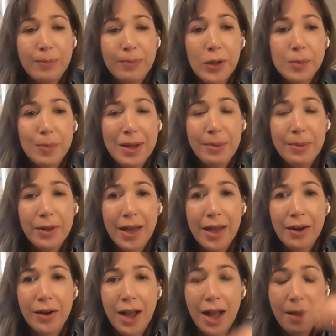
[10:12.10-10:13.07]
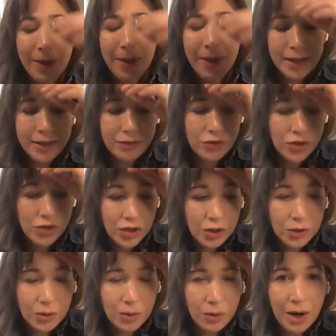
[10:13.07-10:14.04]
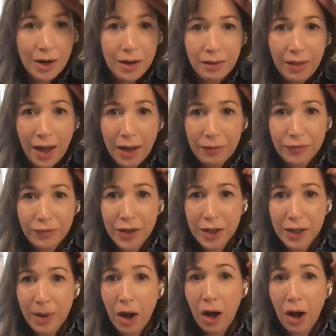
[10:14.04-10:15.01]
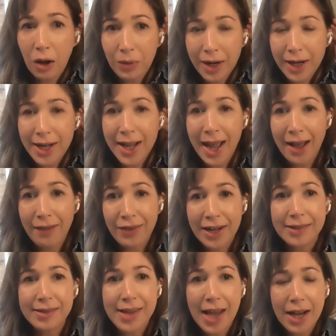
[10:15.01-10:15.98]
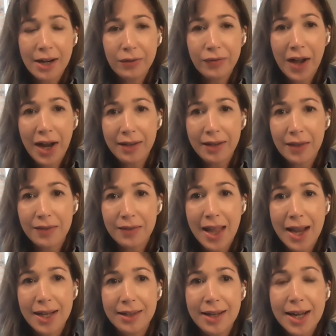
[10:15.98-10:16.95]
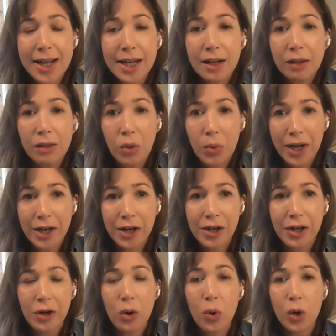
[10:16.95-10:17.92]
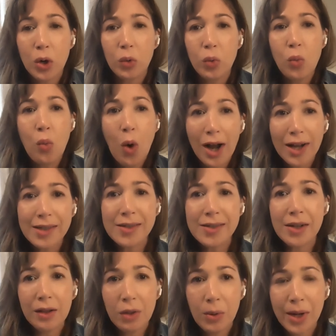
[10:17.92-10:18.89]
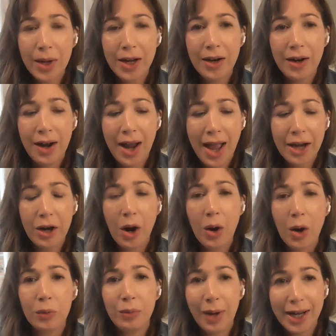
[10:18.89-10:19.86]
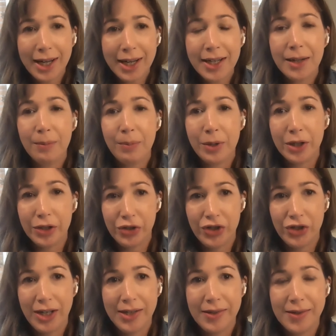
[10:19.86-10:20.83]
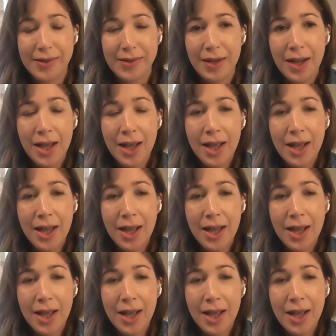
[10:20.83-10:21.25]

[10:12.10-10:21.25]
most people that are coming to our law firm already have identified that they need a lawyer or want a lawyer and are ready to purchase.